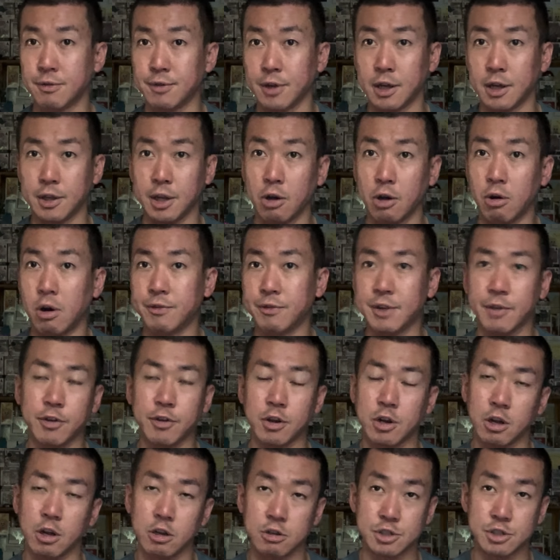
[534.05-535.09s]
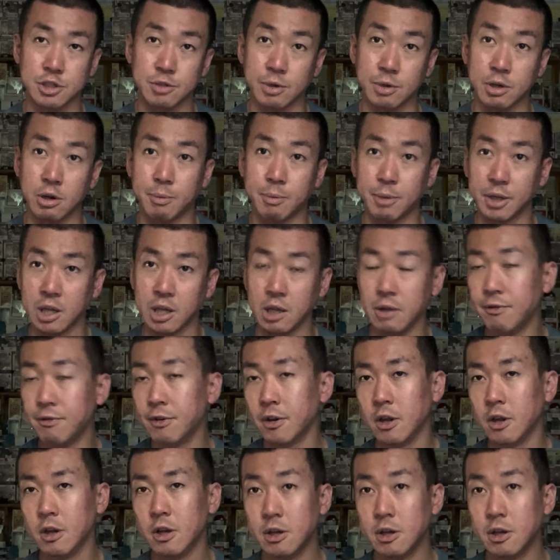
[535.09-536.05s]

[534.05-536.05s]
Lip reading: like, they all have different colors as well, I believe.